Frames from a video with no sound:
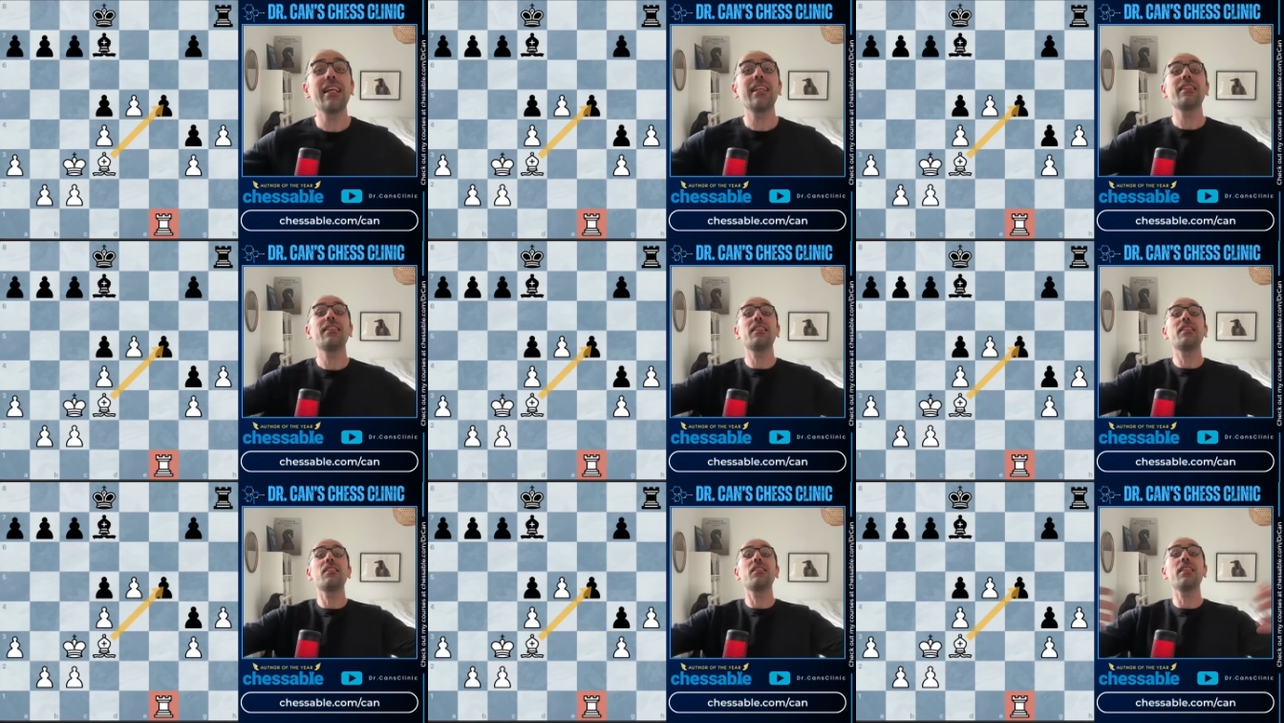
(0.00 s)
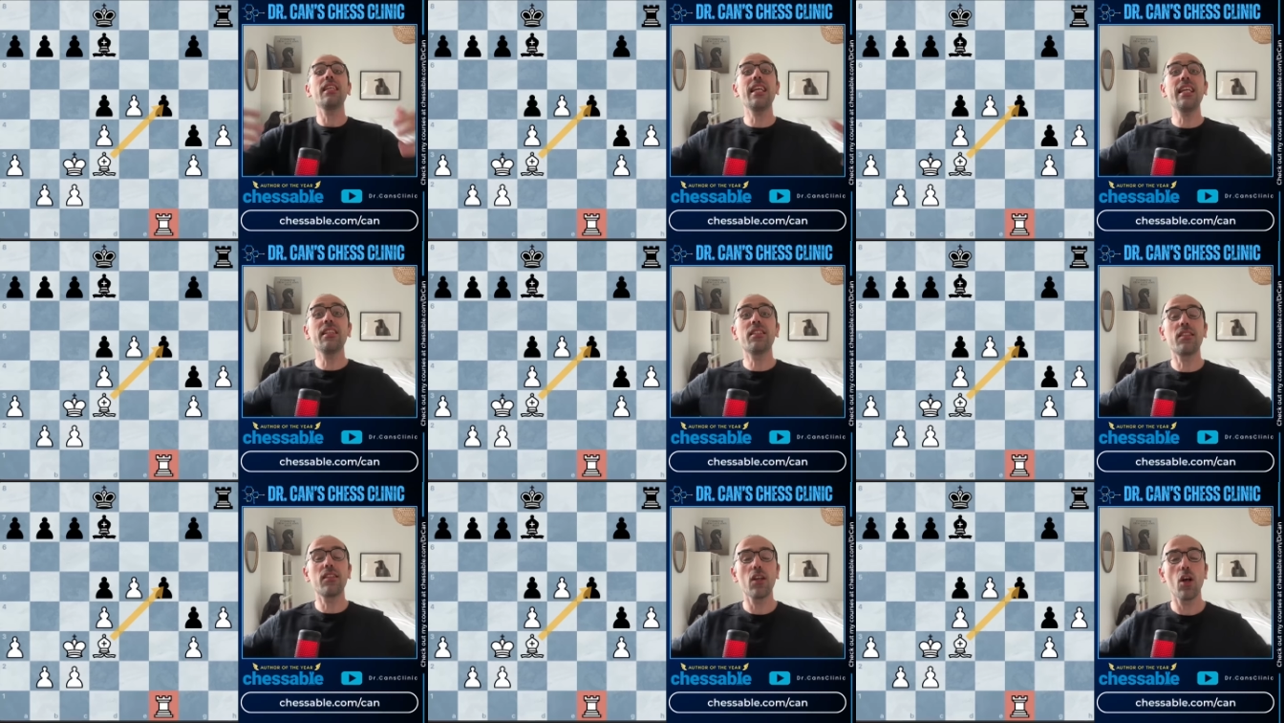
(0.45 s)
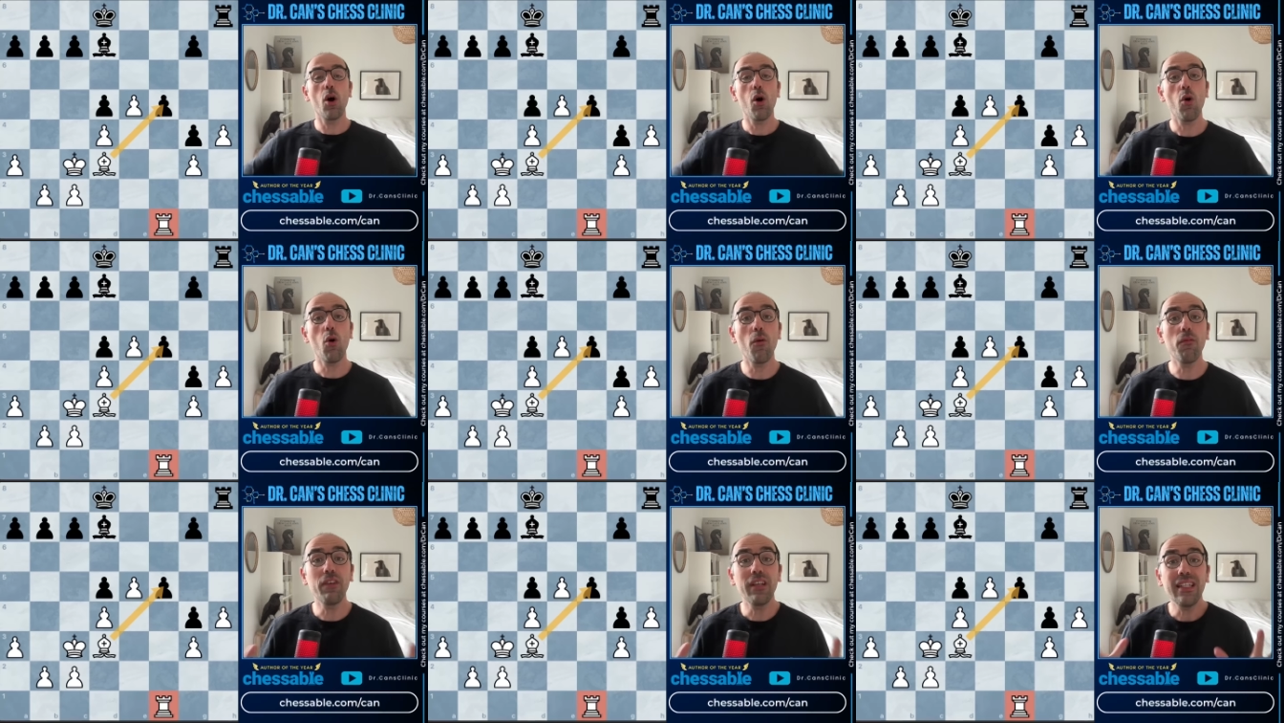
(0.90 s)
the seeds
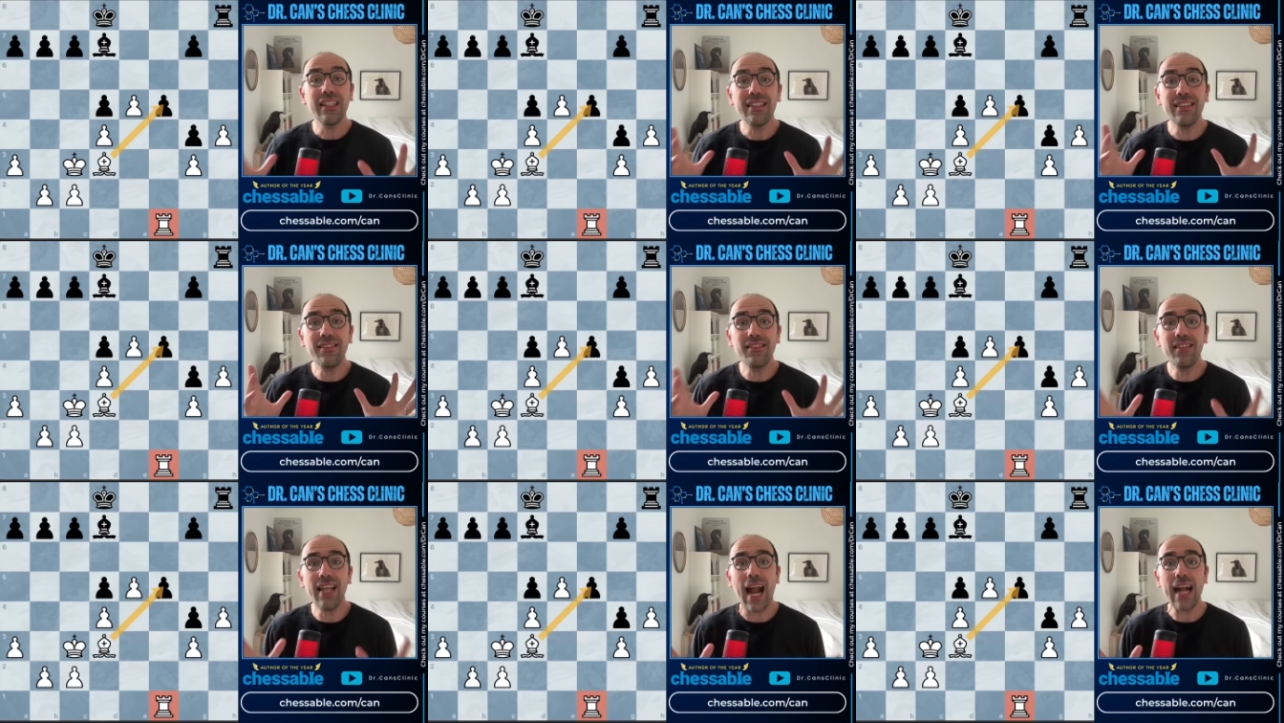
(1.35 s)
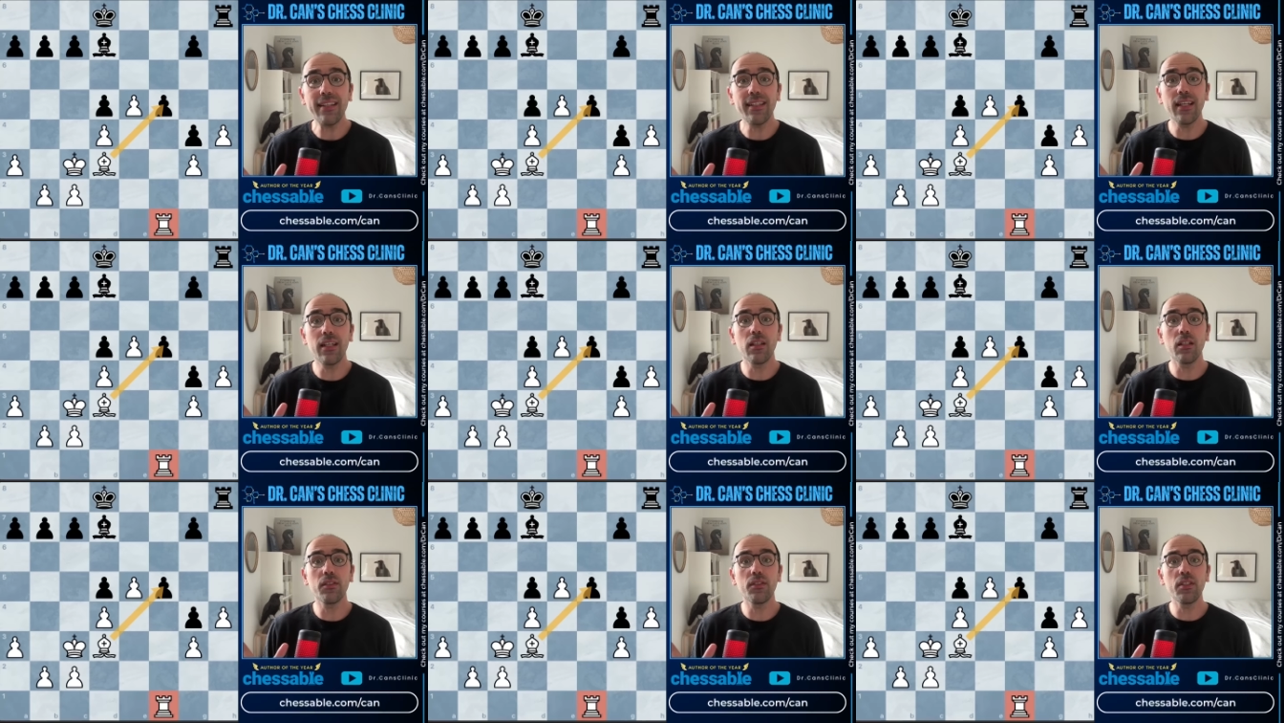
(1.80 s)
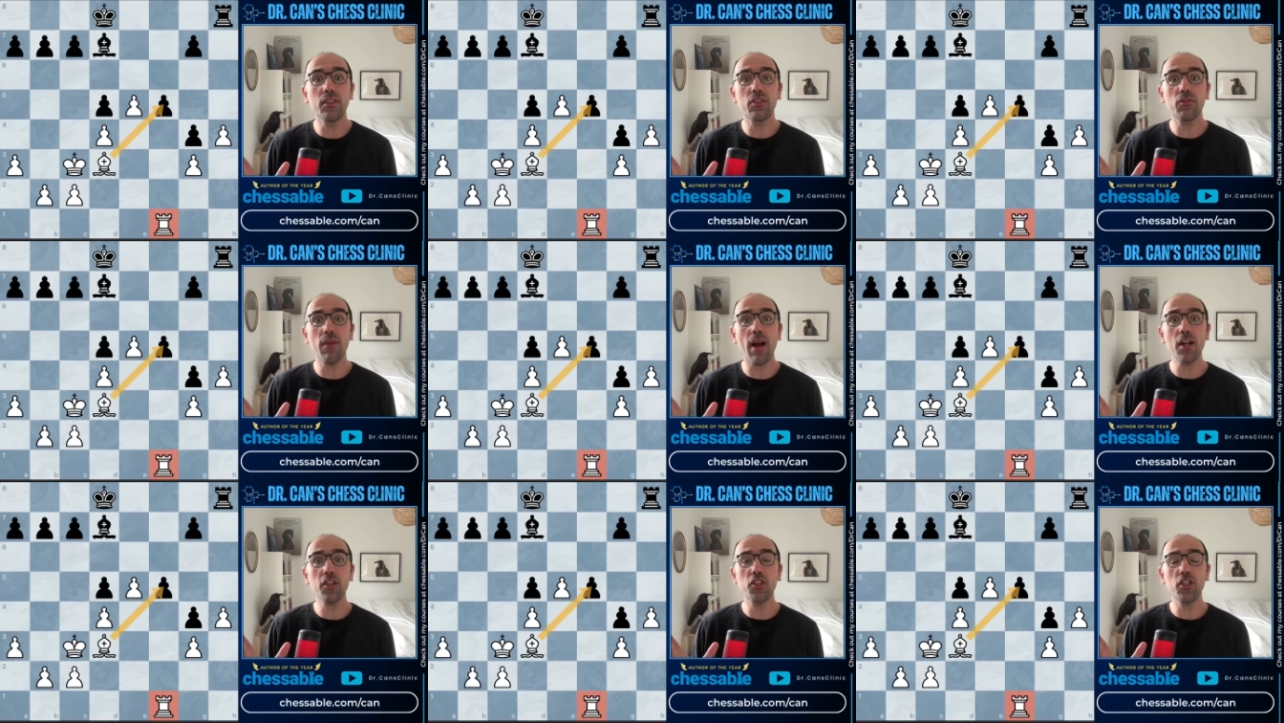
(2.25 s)
of tactical
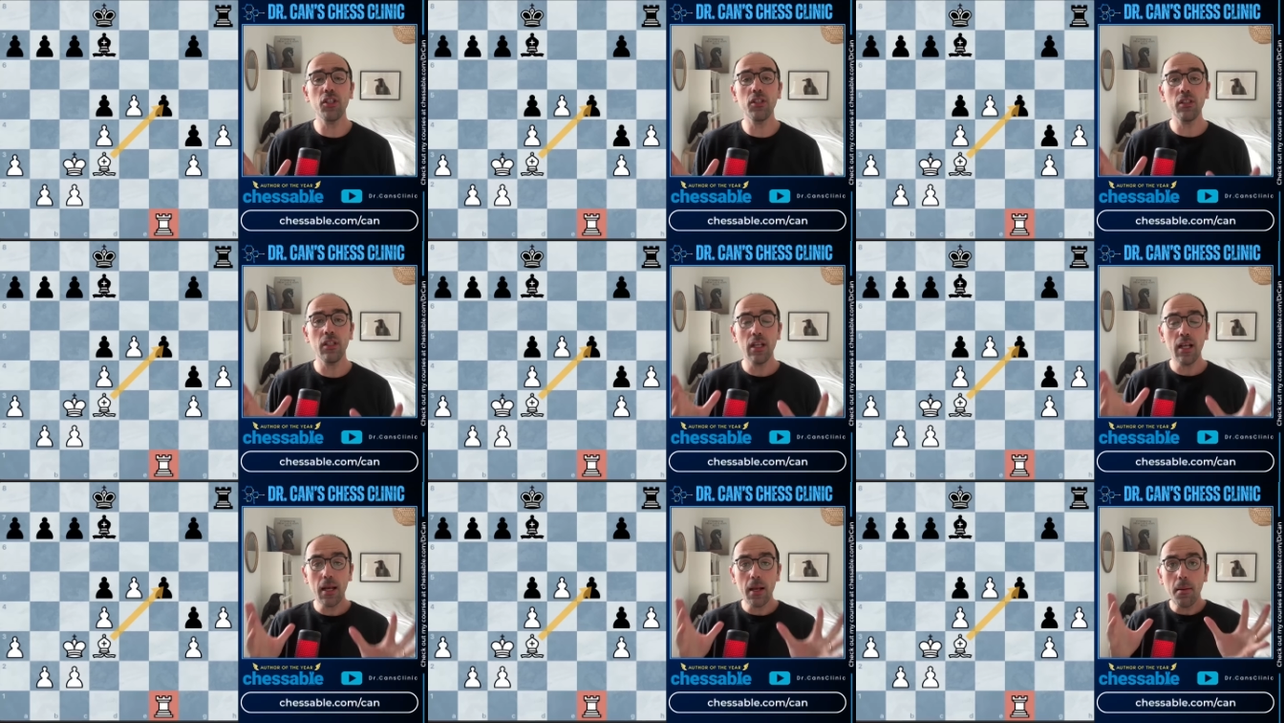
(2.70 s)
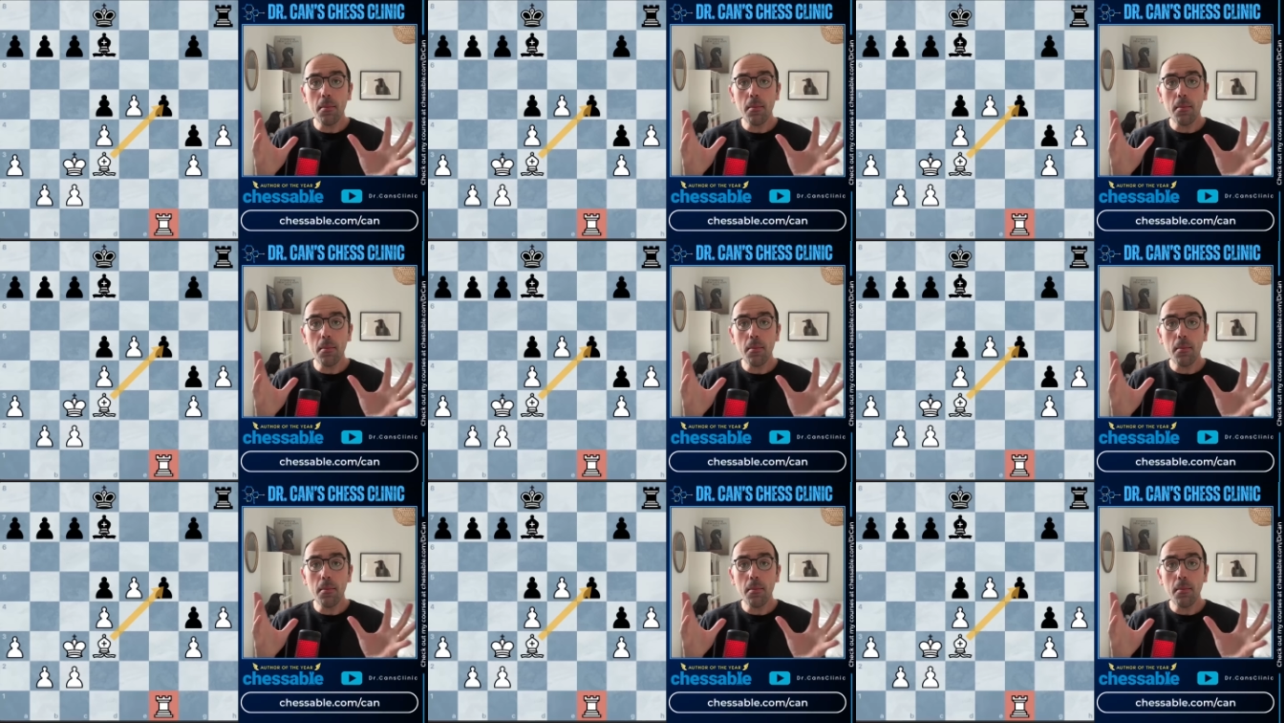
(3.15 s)
destruction